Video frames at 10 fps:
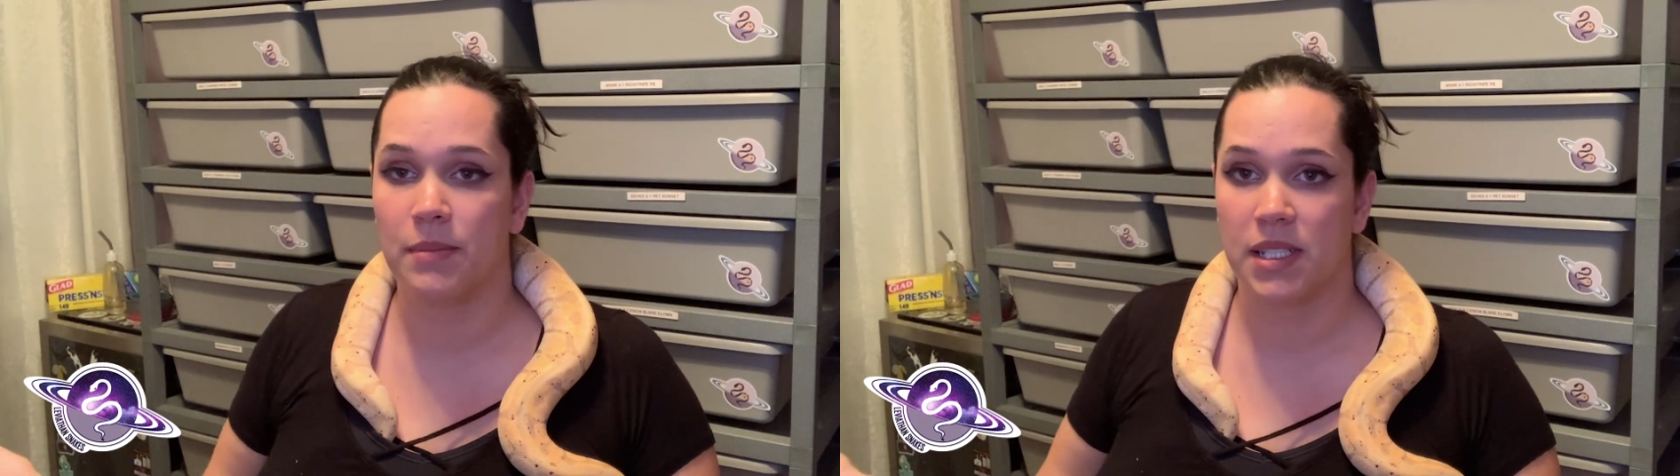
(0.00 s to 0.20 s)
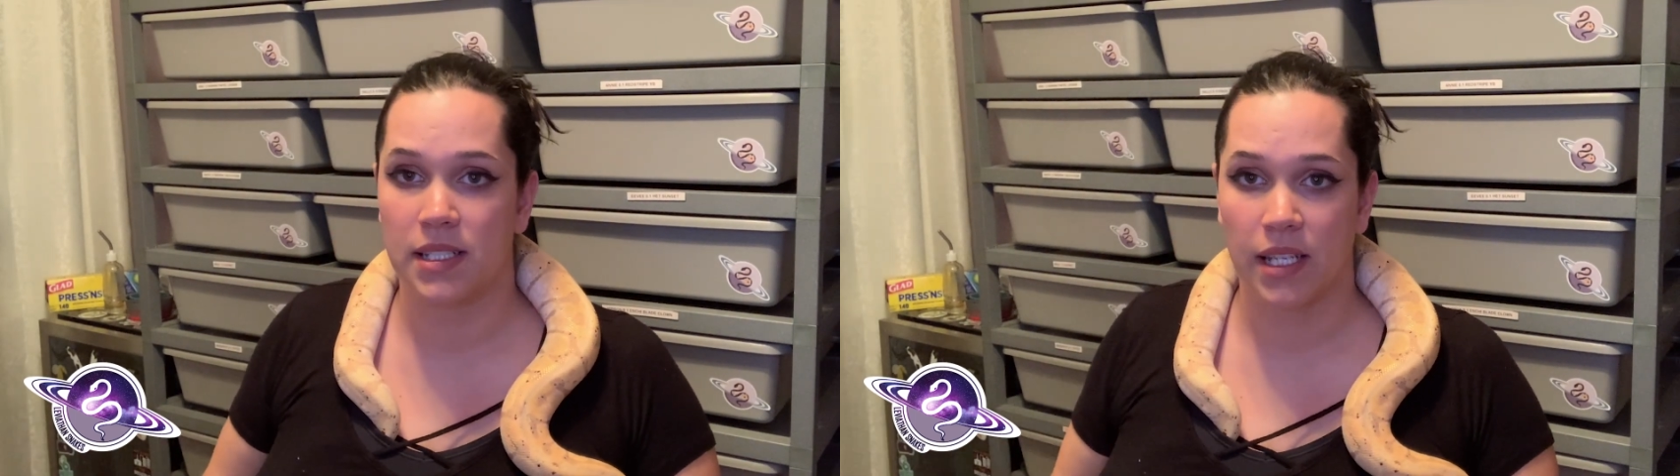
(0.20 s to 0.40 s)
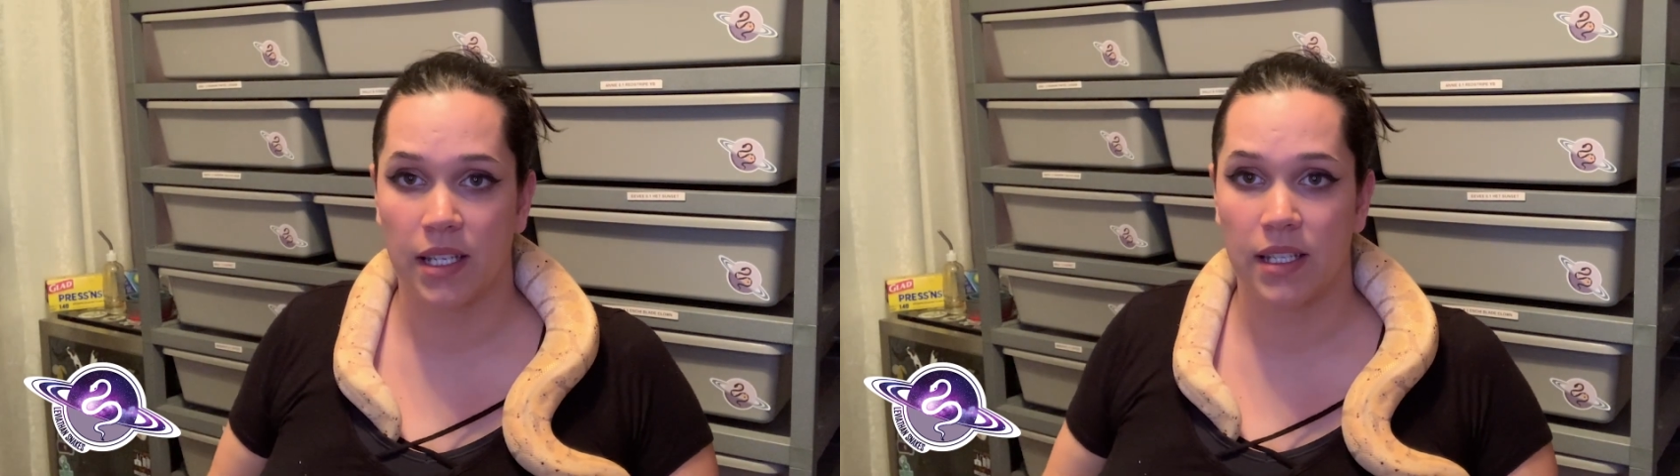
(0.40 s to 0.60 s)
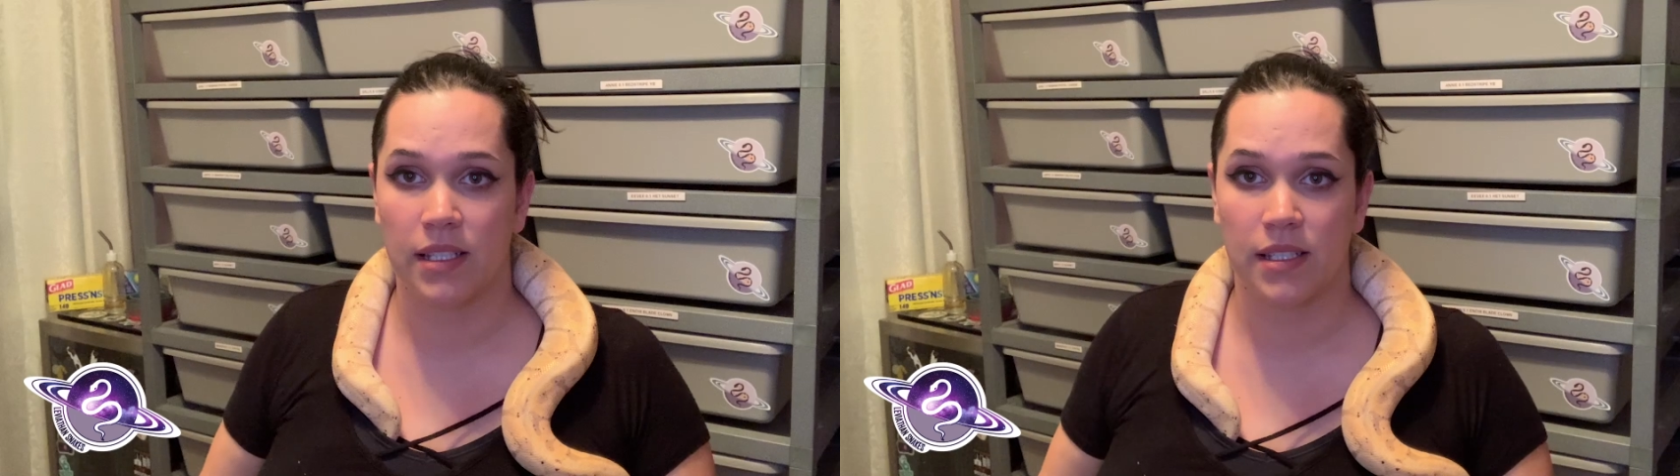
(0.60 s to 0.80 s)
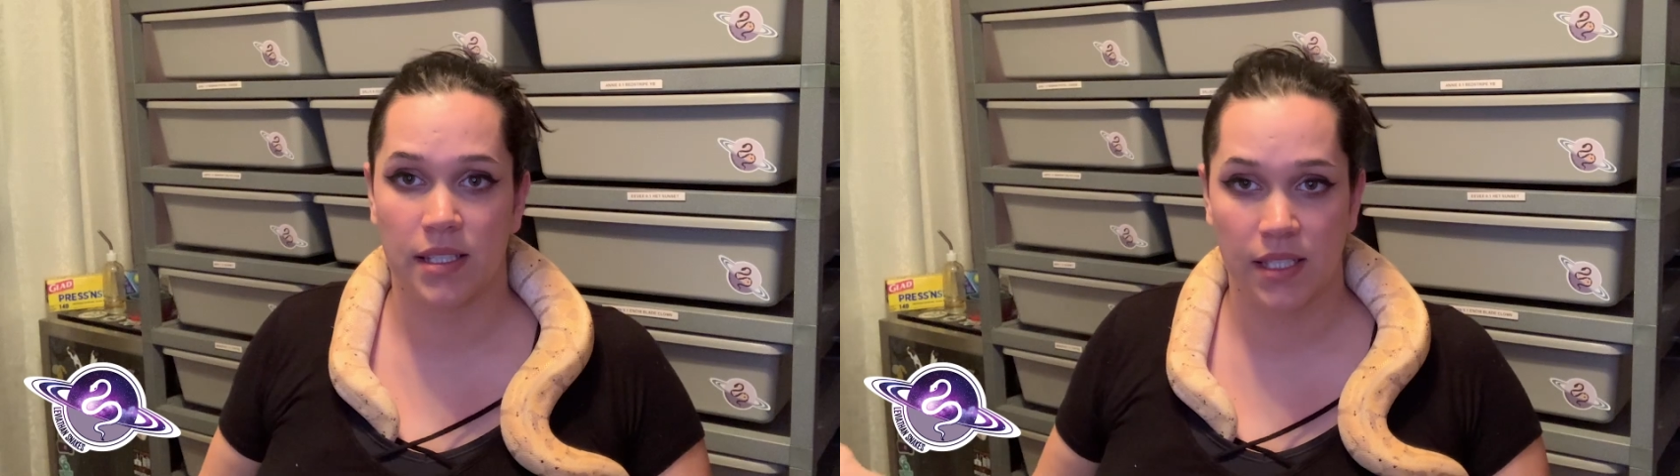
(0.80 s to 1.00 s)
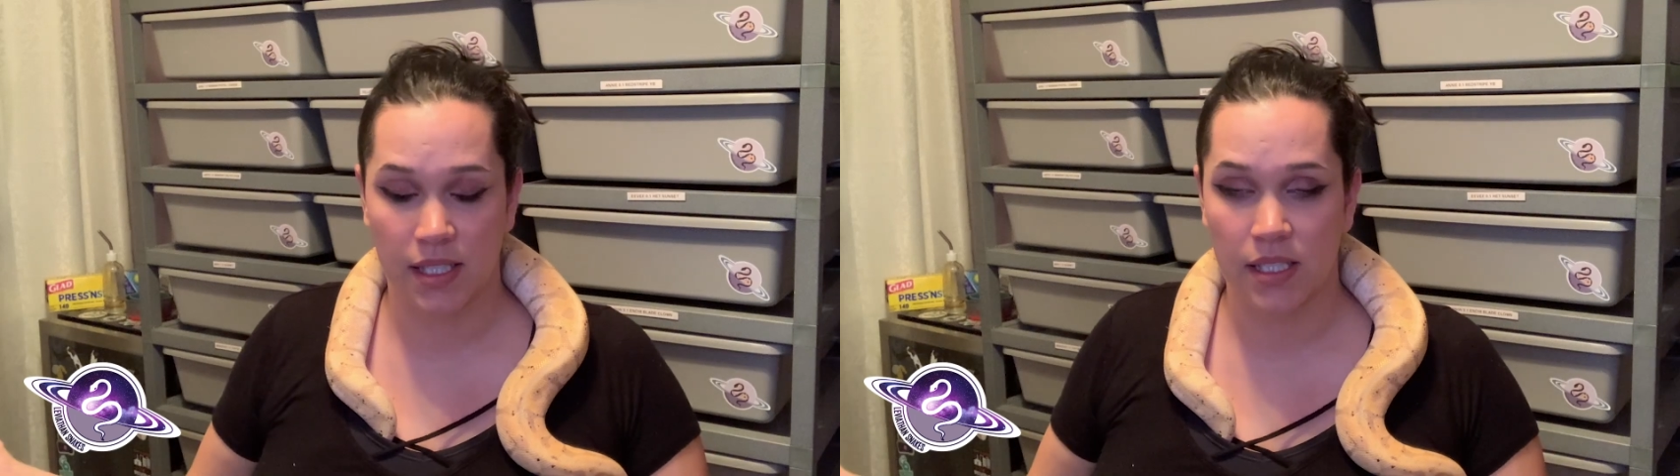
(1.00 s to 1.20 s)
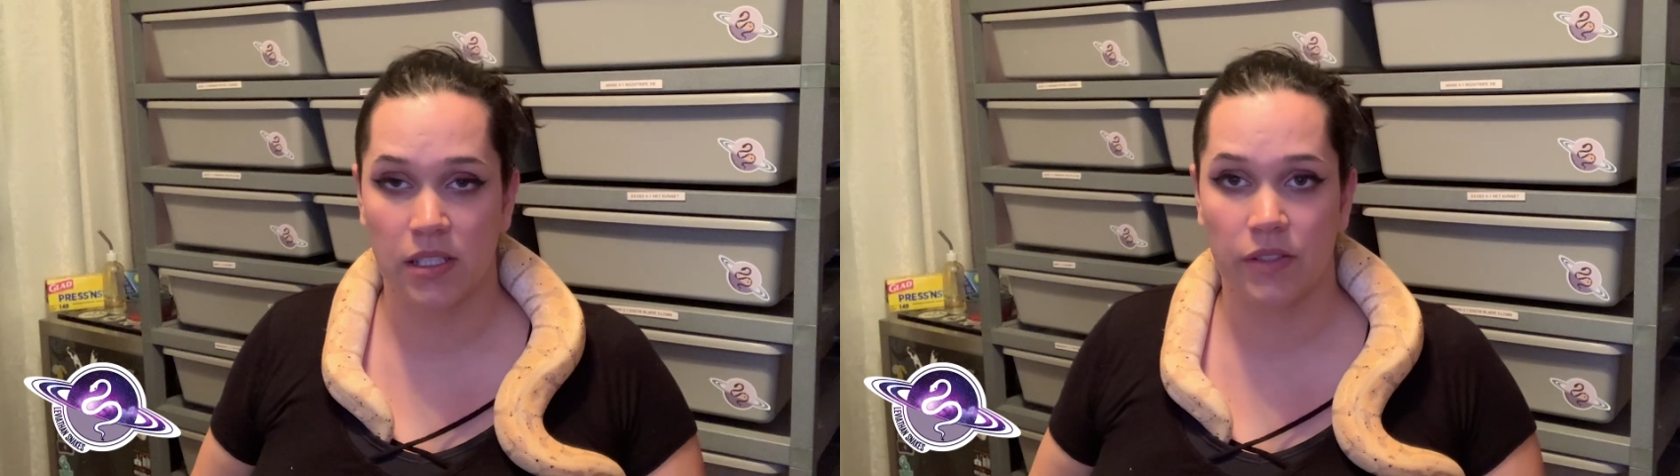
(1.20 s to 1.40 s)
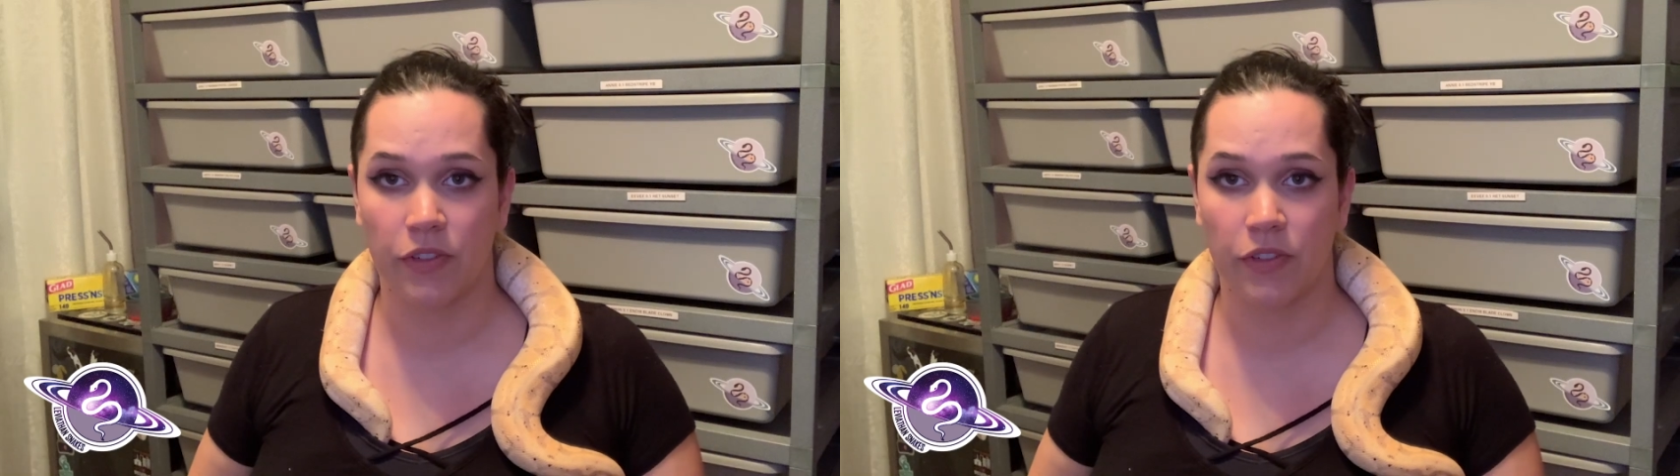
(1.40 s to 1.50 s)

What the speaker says: since this is his